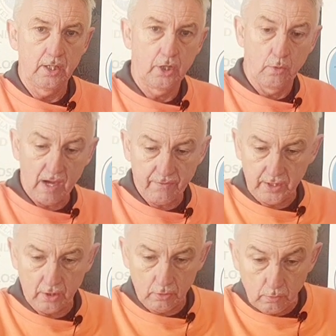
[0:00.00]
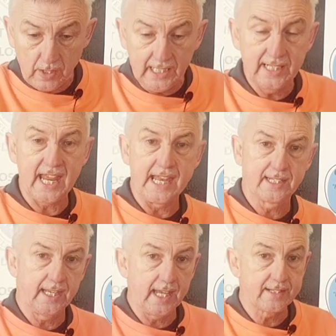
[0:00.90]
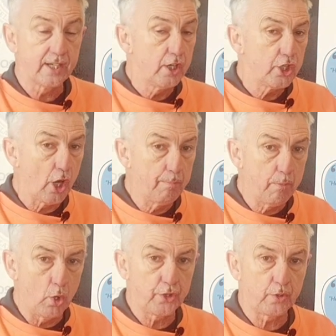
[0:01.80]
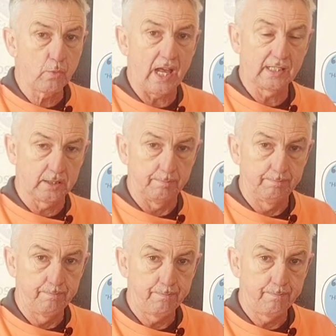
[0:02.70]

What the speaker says: whoever your real identity is, you're more than welcome